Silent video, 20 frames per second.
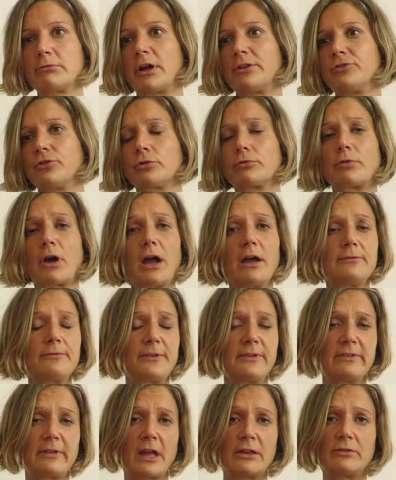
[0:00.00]

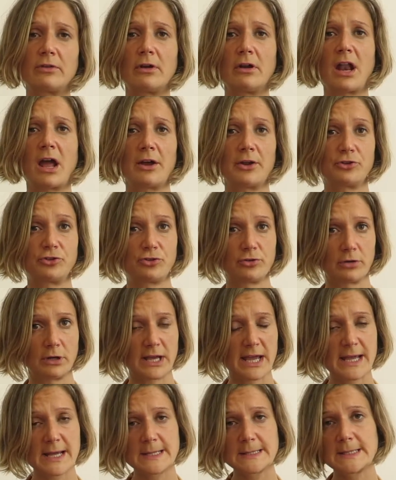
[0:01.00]
radiograph? Is that a laryngeal
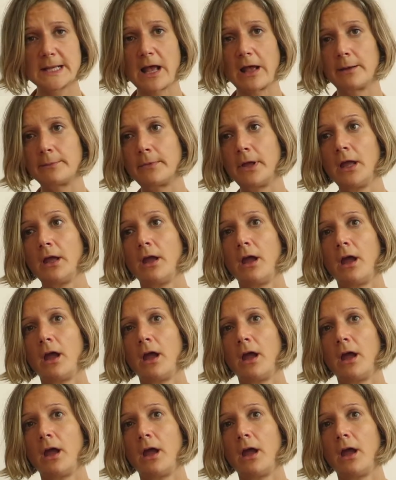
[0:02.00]
exam?